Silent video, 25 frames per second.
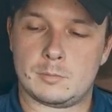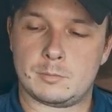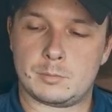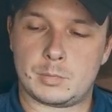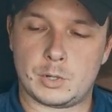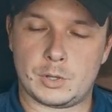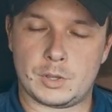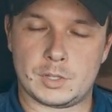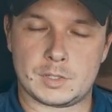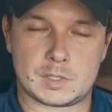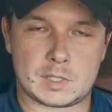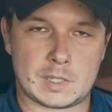
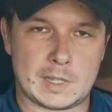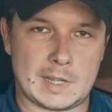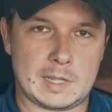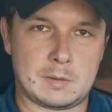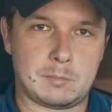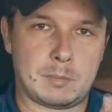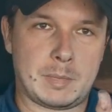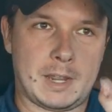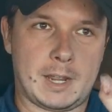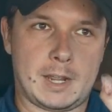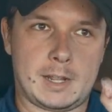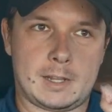pull the
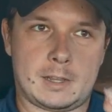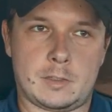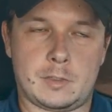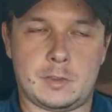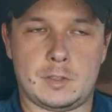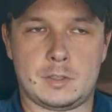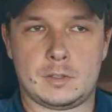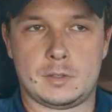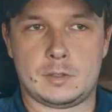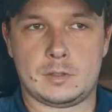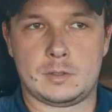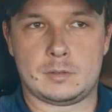slide back,
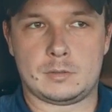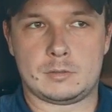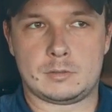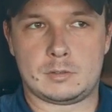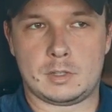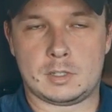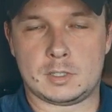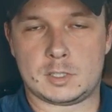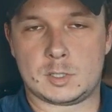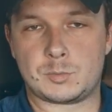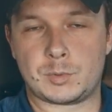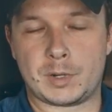the
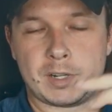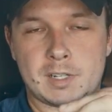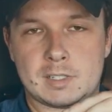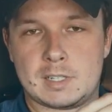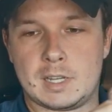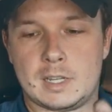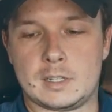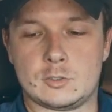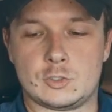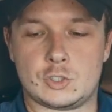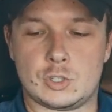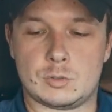spring
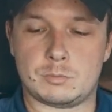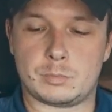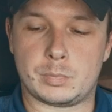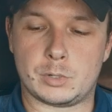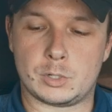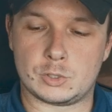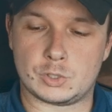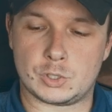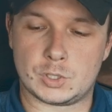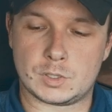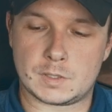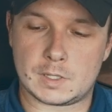tension
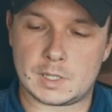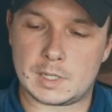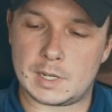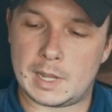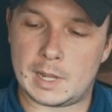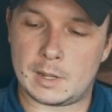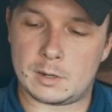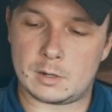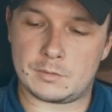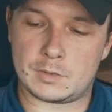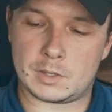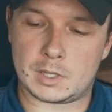pushes it
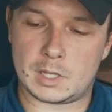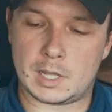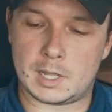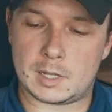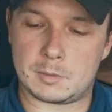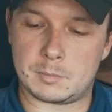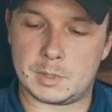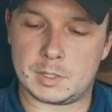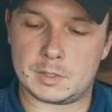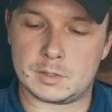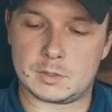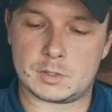out of
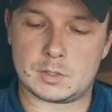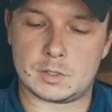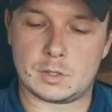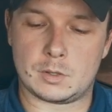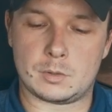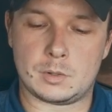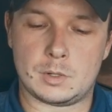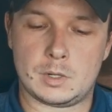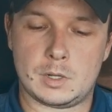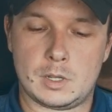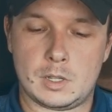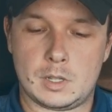alignment.
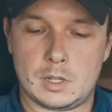So